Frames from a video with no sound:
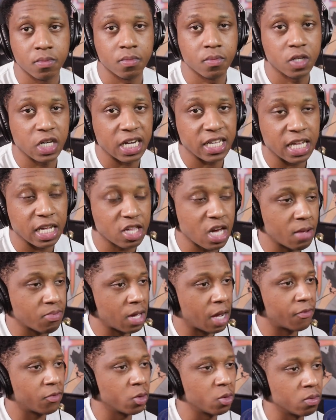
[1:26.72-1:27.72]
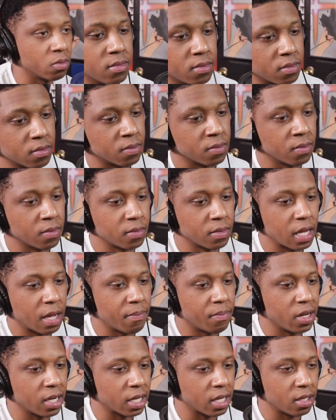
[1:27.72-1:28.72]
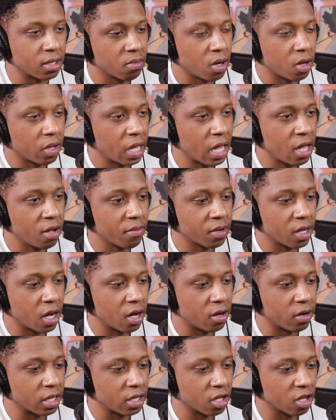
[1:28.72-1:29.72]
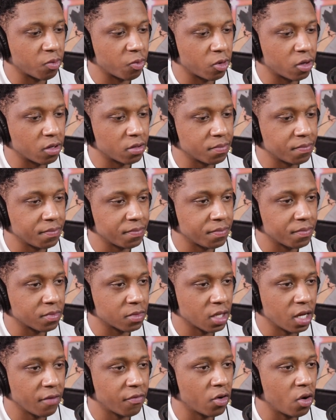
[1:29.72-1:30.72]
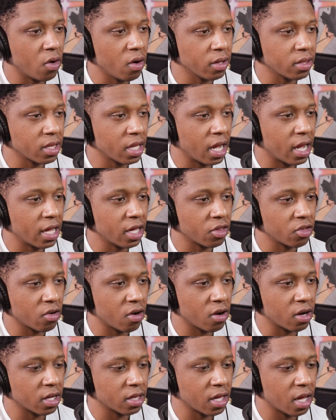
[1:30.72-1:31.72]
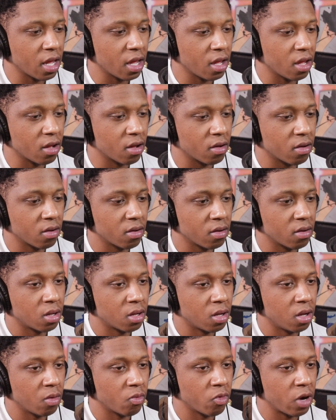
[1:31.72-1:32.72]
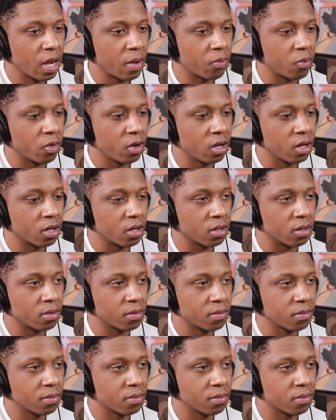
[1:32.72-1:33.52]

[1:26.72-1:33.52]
She got that chop chop fruit. Mm-hmm, that buggy. Bro, let him go at this point. Yeah, of course not. He's strong as hell. I'm rap what?